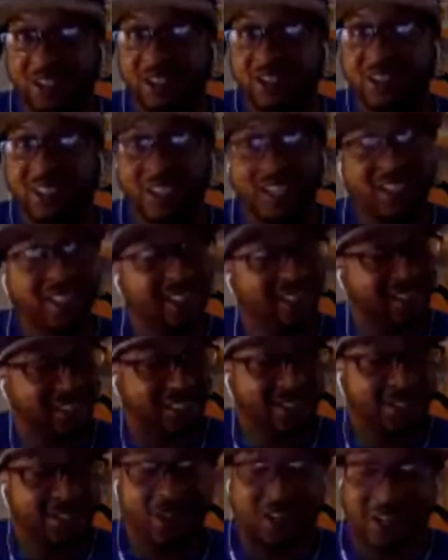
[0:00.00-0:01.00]
just
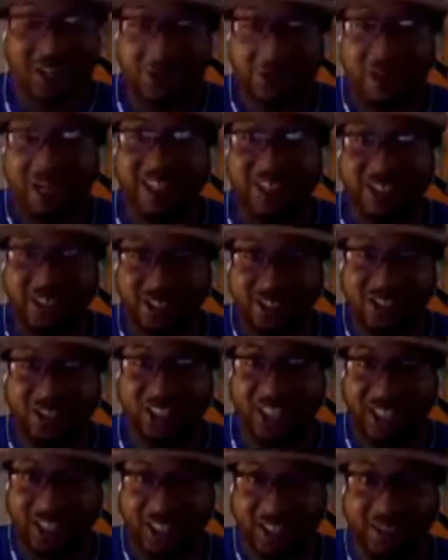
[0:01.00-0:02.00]
so I can watch
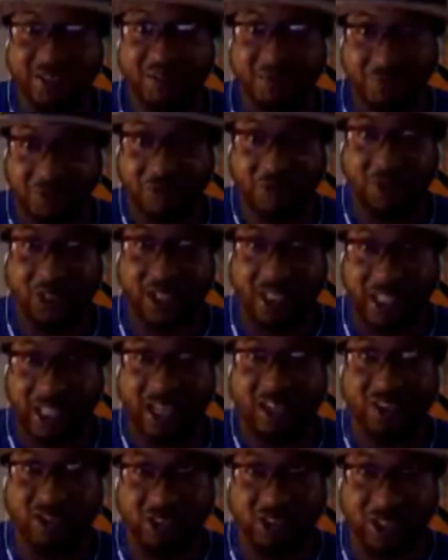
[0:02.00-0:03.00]
G freak
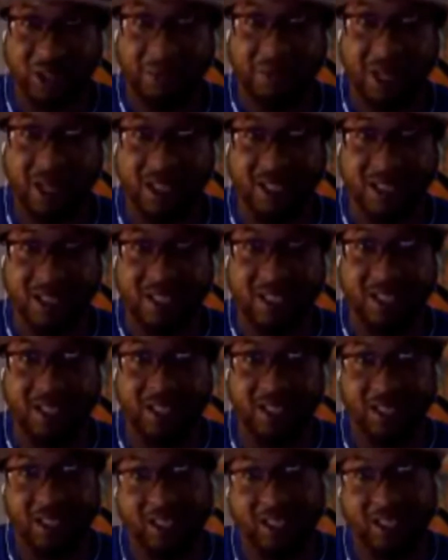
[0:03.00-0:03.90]
out and jump out his skin.